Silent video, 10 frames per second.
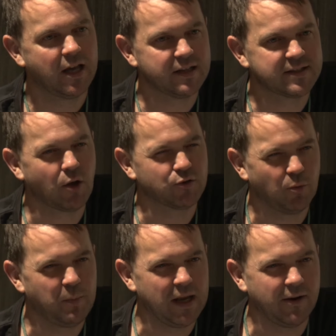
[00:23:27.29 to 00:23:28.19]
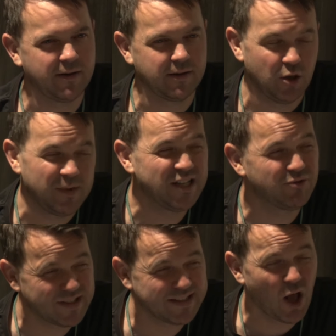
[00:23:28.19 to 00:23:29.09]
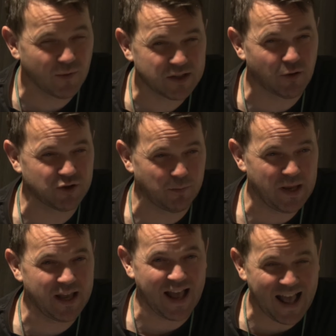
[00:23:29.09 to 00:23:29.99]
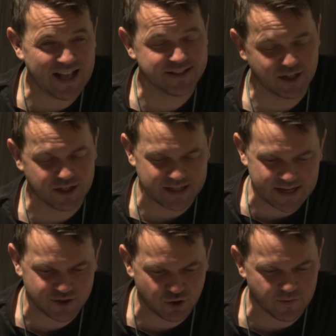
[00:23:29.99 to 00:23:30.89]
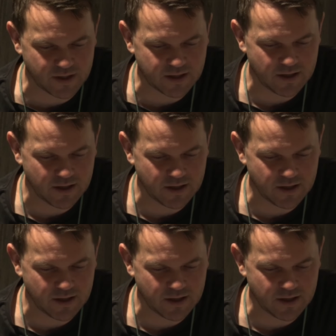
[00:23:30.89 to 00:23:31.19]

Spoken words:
itself starts to appear as a catastrophe.